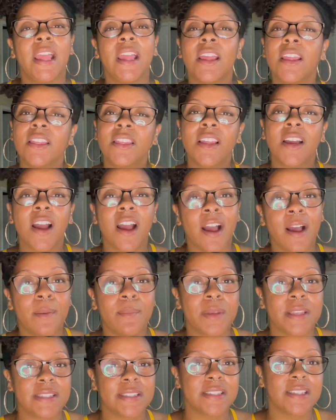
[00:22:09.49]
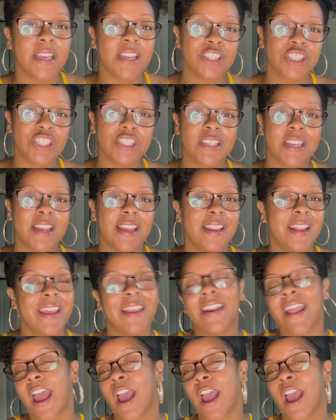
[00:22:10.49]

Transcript: in the comment section and